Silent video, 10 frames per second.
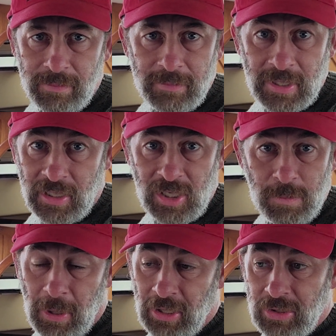did this
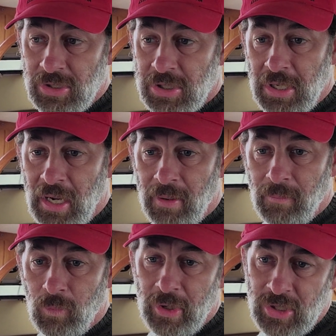bilge,
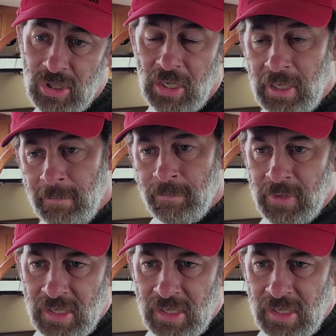which in